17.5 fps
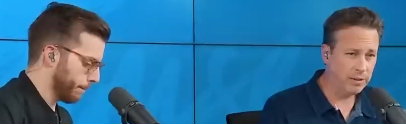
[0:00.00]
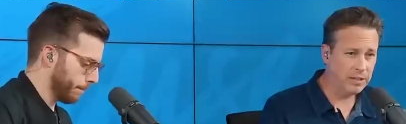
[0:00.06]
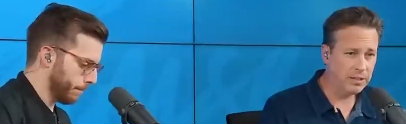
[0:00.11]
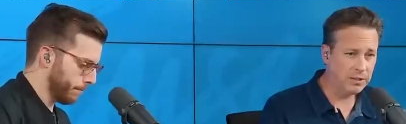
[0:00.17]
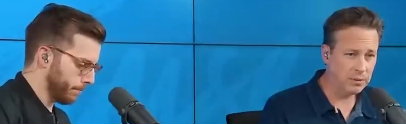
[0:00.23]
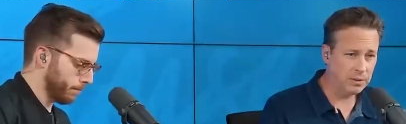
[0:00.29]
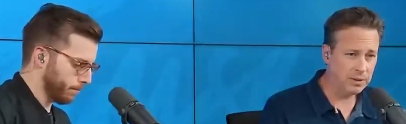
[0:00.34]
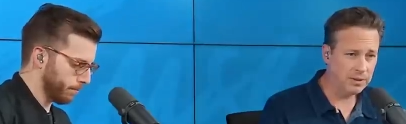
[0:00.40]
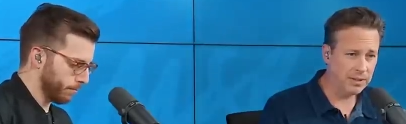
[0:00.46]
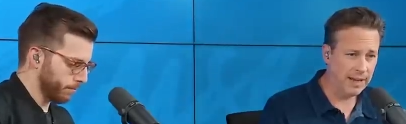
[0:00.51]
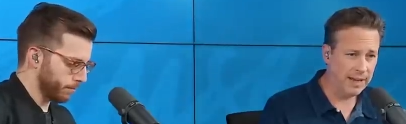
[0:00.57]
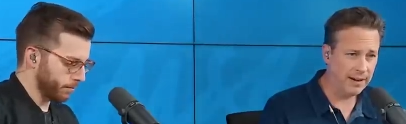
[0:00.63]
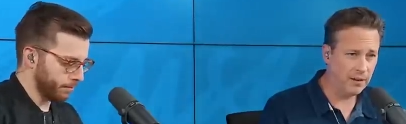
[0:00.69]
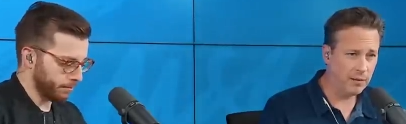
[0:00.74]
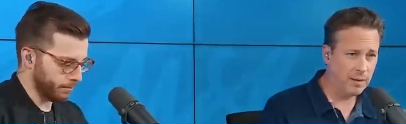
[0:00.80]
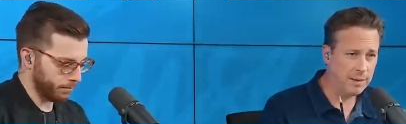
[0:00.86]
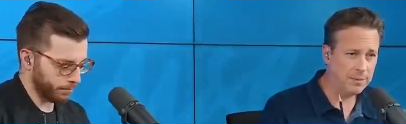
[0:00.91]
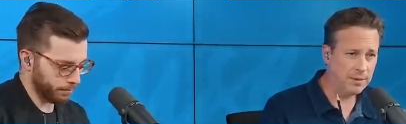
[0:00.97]
Speaker 1: resource at
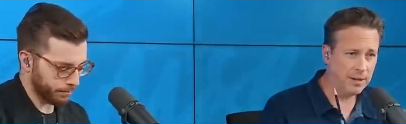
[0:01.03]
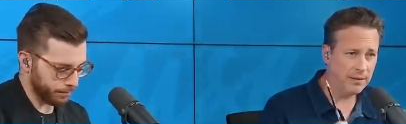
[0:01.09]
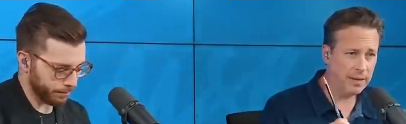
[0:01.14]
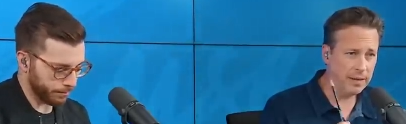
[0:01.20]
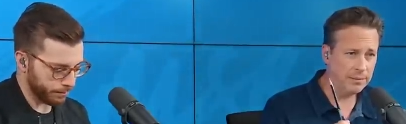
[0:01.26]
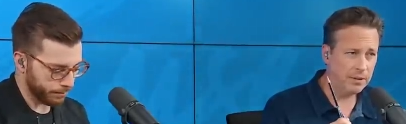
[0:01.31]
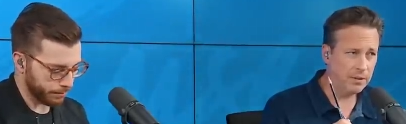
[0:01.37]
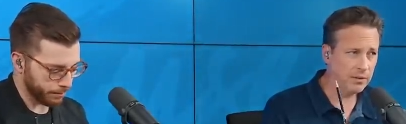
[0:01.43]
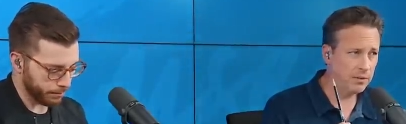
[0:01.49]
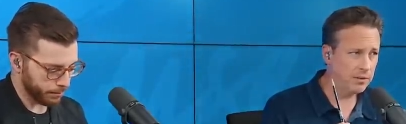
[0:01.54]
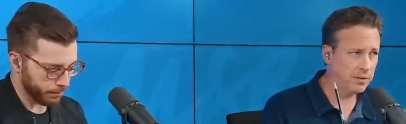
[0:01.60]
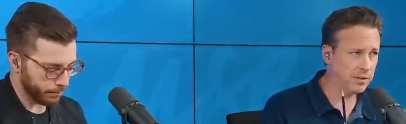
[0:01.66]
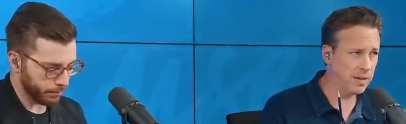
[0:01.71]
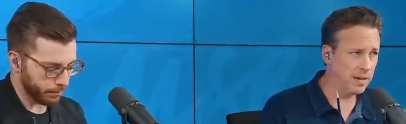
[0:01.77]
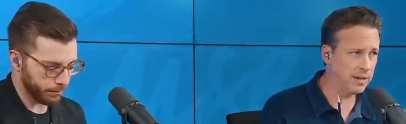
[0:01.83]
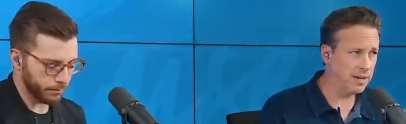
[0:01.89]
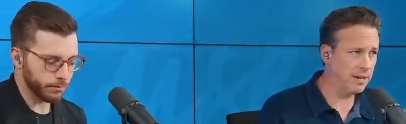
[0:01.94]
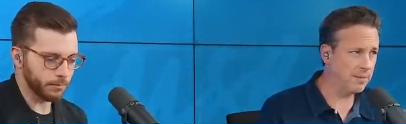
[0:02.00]
our website,
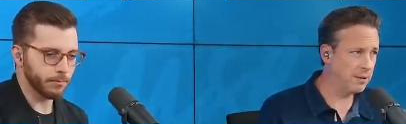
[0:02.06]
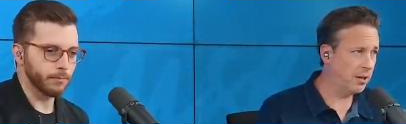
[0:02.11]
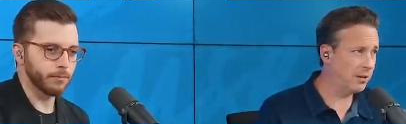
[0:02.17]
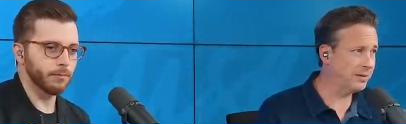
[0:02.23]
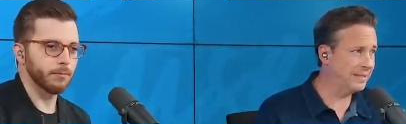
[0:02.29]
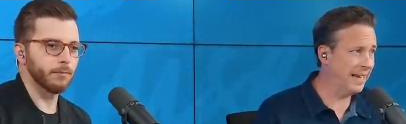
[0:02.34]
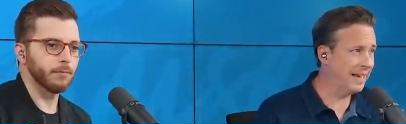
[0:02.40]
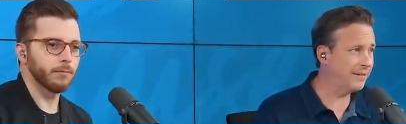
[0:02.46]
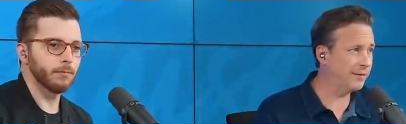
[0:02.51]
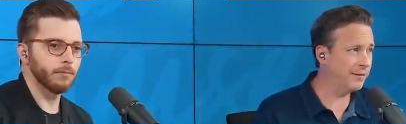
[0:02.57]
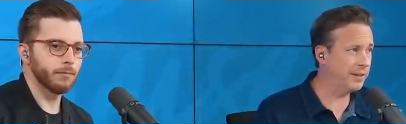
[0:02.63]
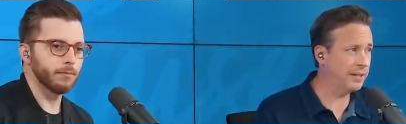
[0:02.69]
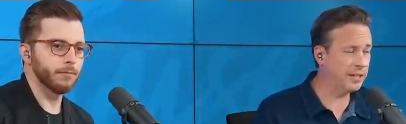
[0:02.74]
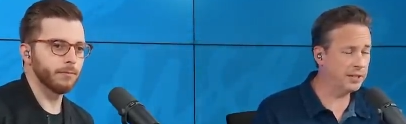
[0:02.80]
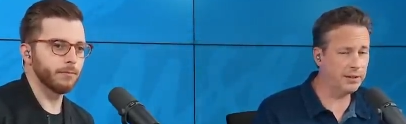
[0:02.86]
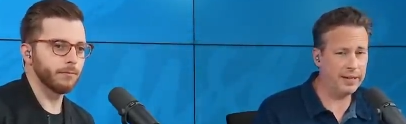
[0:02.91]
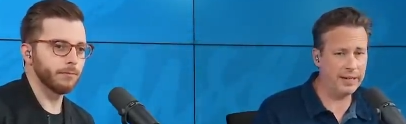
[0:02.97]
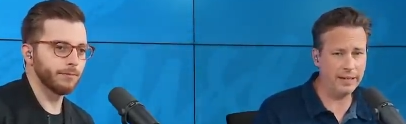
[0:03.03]
ramseysolutions.com, called Debt Free
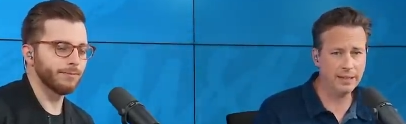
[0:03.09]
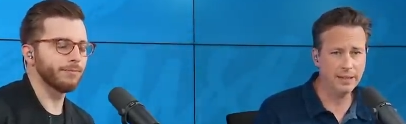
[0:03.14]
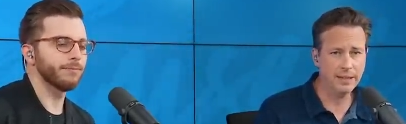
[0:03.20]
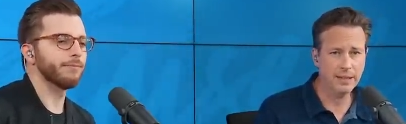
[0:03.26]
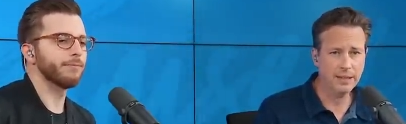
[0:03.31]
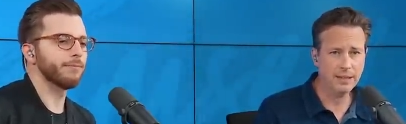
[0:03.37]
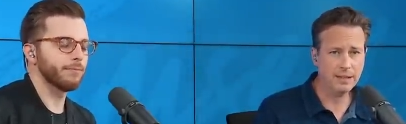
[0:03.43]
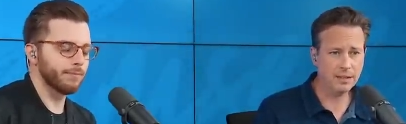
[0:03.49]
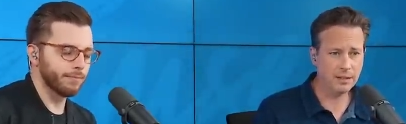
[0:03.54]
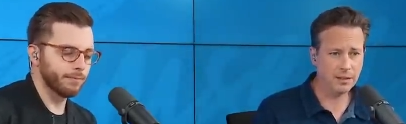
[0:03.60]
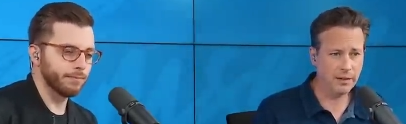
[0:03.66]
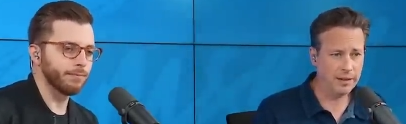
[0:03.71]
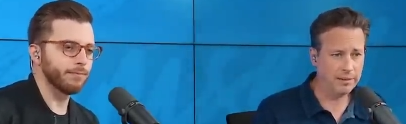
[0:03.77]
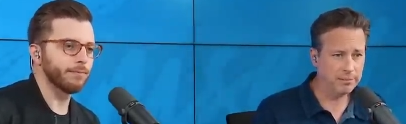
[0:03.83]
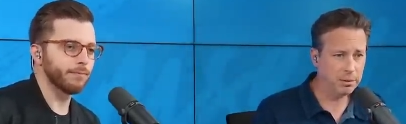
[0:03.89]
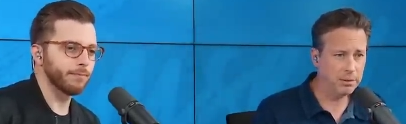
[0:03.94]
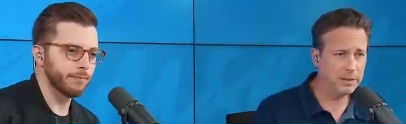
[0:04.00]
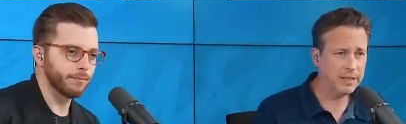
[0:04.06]
Degree. It's a
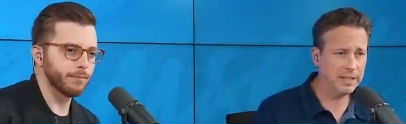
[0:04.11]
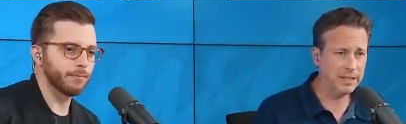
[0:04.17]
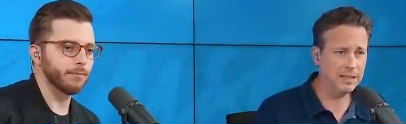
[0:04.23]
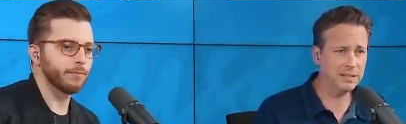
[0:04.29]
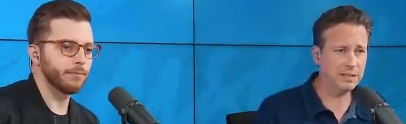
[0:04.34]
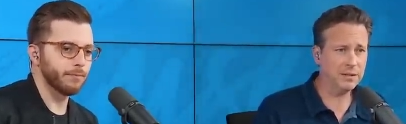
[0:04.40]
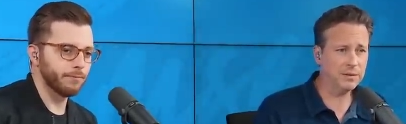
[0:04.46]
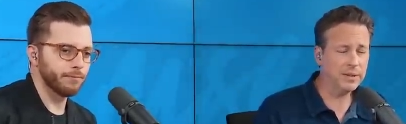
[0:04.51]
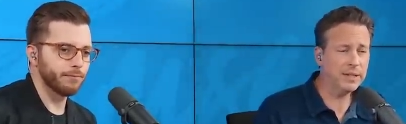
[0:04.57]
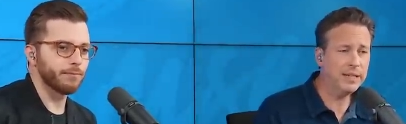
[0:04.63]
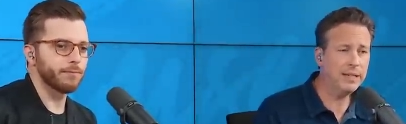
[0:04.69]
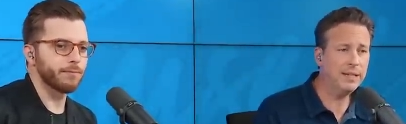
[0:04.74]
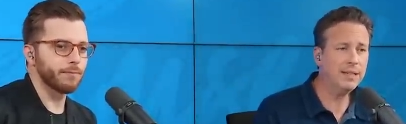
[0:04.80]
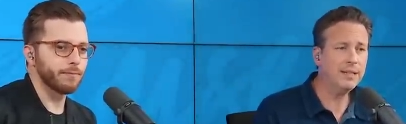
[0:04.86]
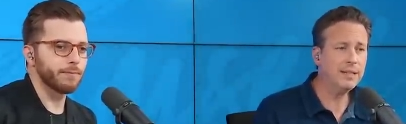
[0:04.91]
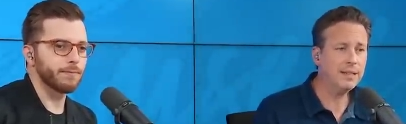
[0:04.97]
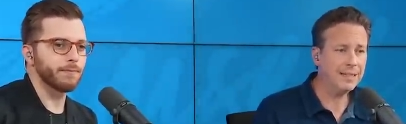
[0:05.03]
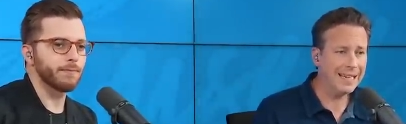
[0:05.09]
great book, easy read.
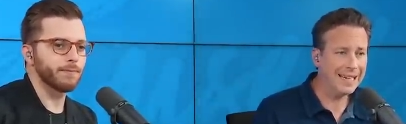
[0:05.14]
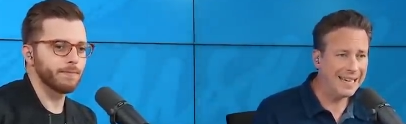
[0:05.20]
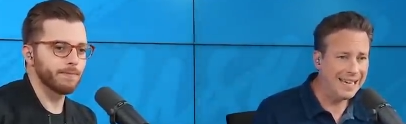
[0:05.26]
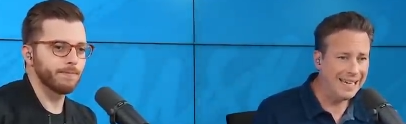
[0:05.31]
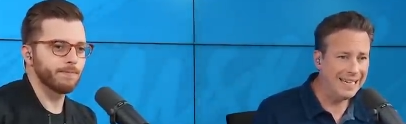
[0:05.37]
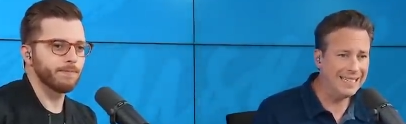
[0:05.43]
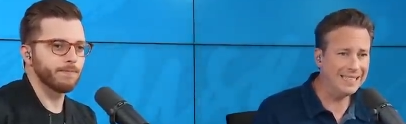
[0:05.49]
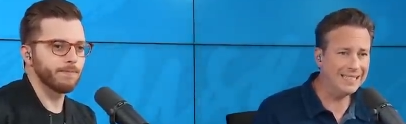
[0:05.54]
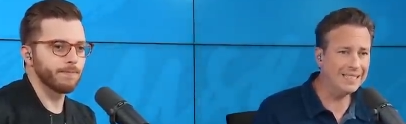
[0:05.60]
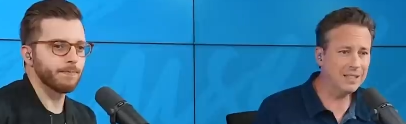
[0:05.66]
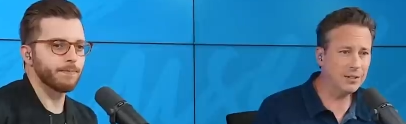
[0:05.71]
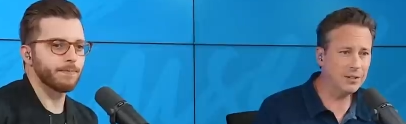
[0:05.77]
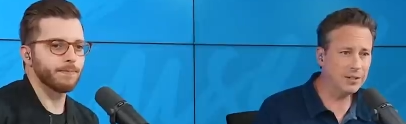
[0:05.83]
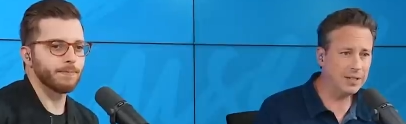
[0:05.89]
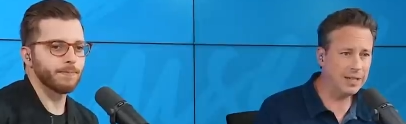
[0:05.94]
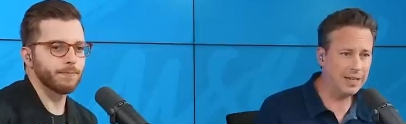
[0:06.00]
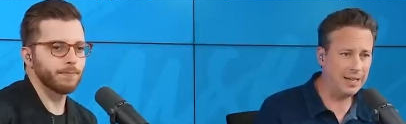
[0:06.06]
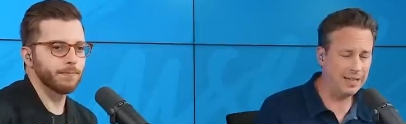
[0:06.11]
You can go
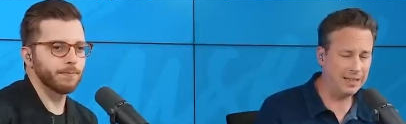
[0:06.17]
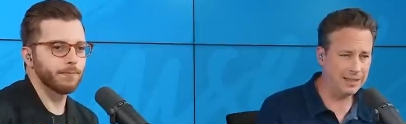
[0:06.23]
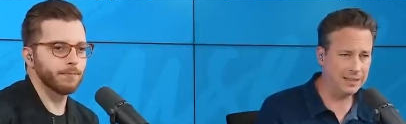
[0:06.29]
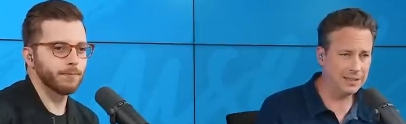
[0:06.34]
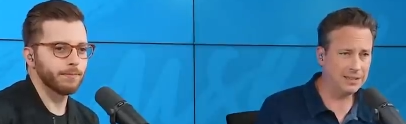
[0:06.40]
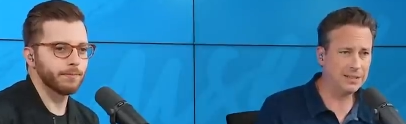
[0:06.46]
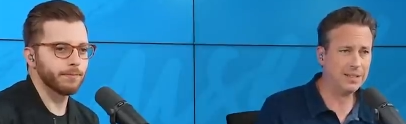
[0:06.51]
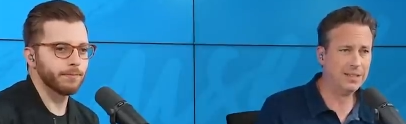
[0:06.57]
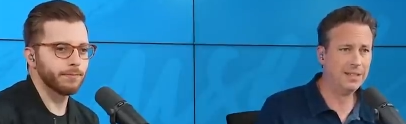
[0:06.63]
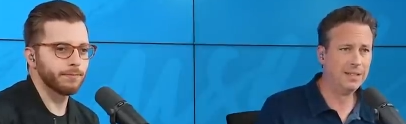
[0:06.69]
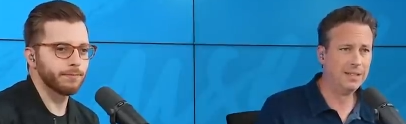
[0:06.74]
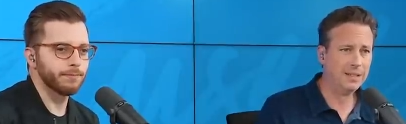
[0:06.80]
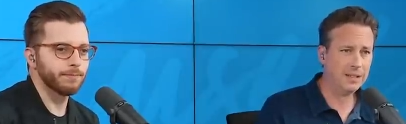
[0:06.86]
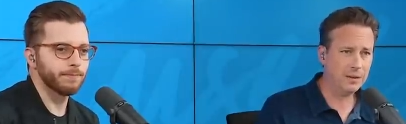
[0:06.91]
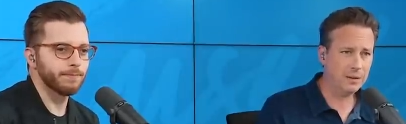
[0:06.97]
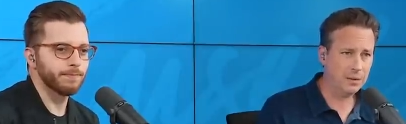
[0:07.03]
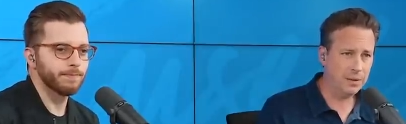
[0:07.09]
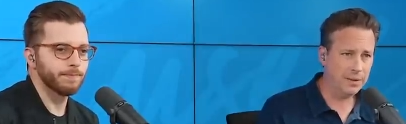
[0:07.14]
to college
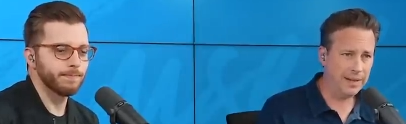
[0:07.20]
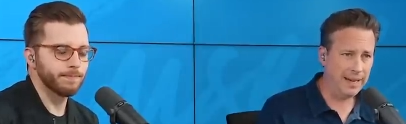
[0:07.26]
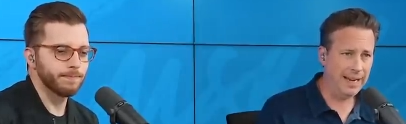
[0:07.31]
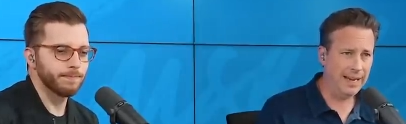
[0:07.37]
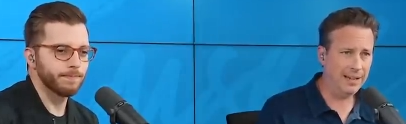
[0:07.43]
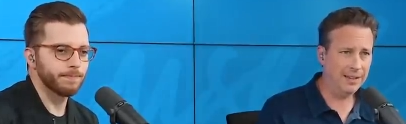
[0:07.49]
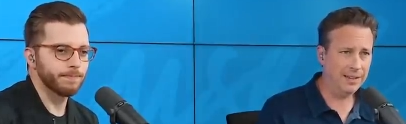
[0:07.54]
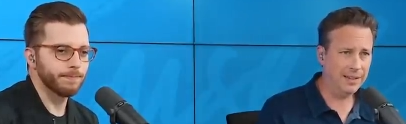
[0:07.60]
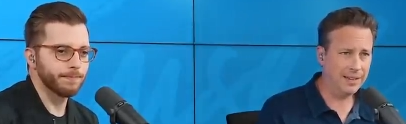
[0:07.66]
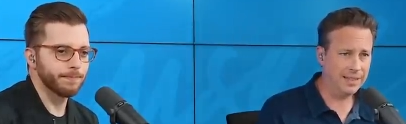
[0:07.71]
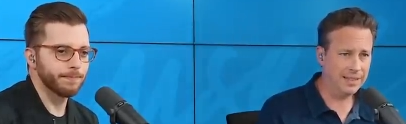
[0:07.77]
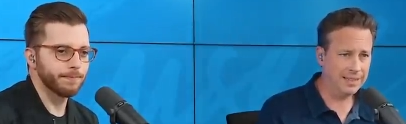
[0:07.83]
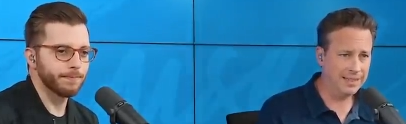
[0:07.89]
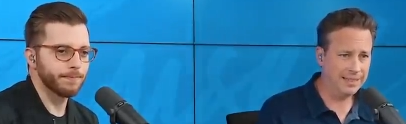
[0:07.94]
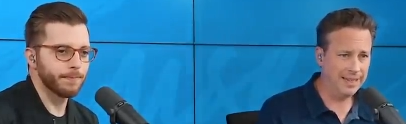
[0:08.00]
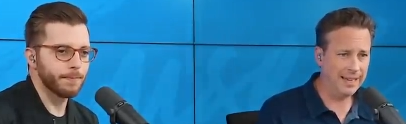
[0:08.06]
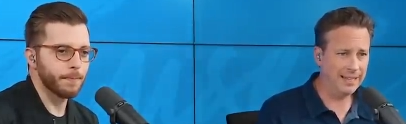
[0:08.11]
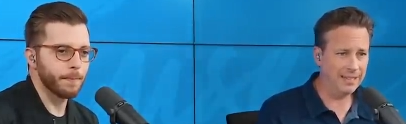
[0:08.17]
without the
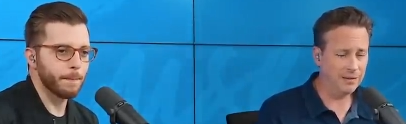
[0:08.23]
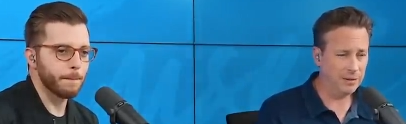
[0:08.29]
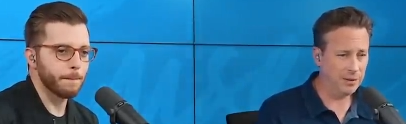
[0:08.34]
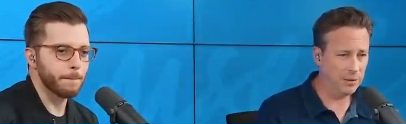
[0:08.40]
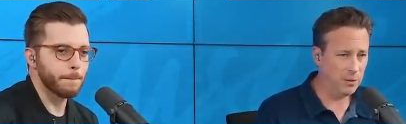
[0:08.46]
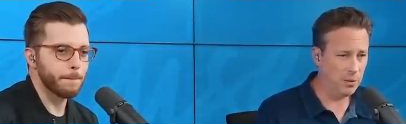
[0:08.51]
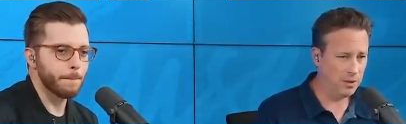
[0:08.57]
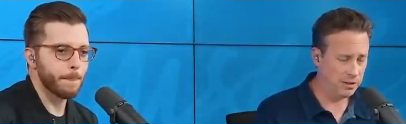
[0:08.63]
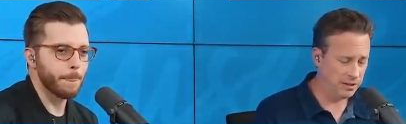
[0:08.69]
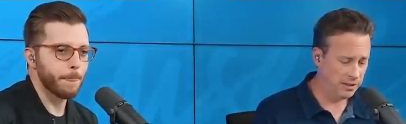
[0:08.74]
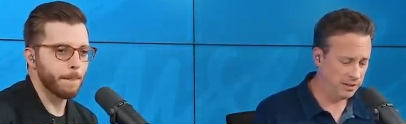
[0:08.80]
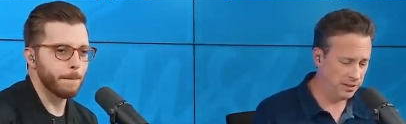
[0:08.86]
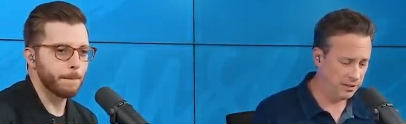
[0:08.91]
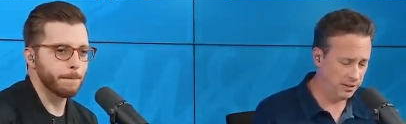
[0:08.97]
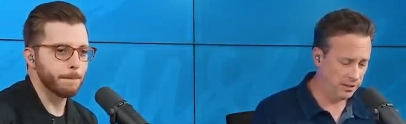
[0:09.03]
debt, and we want you to.